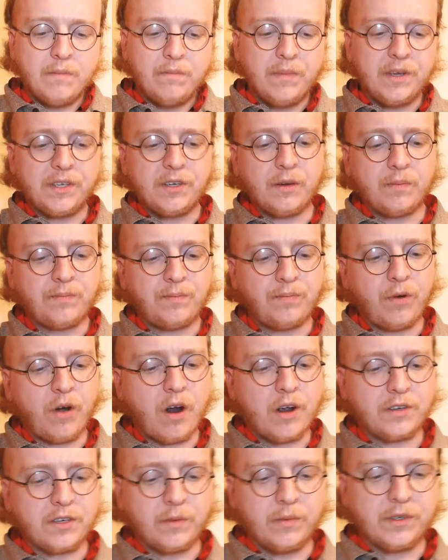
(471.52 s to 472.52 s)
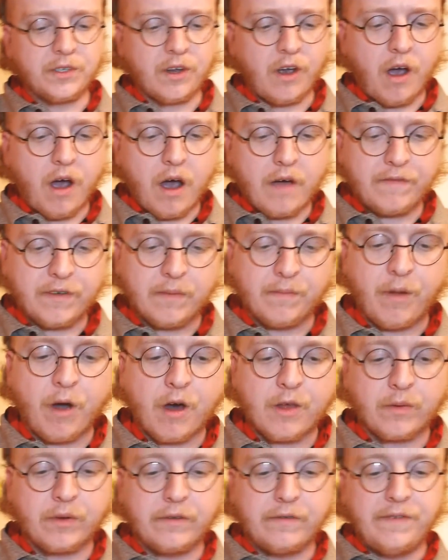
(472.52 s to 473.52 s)
Mr. Prosser was often
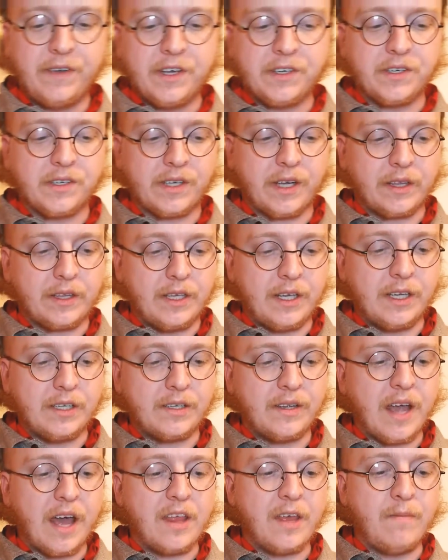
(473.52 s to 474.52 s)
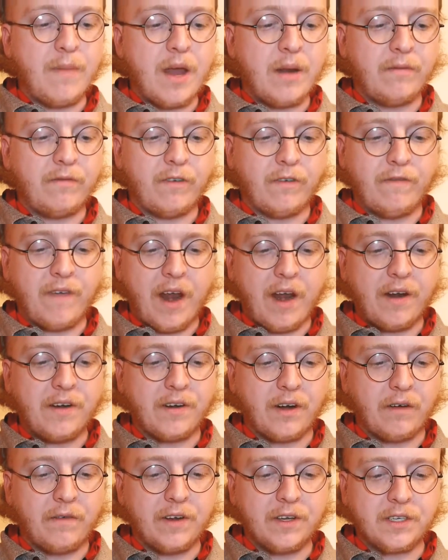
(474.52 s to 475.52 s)
bothered with visions like these, and they made him feel very
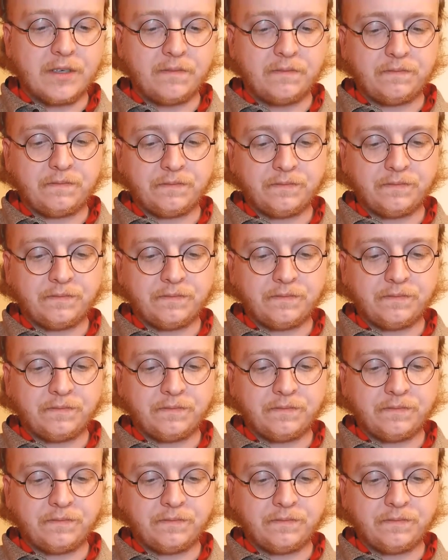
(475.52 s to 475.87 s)
nervous.